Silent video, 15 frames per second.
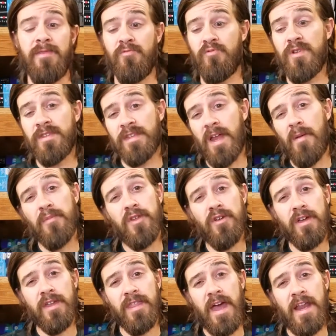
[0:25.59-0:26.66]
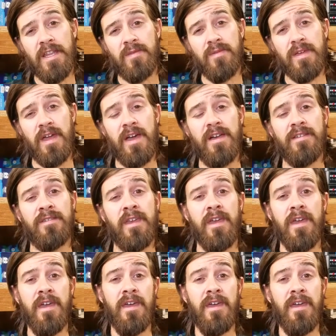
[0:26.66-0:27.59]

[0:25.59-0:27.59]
And the reason I'm doing that is because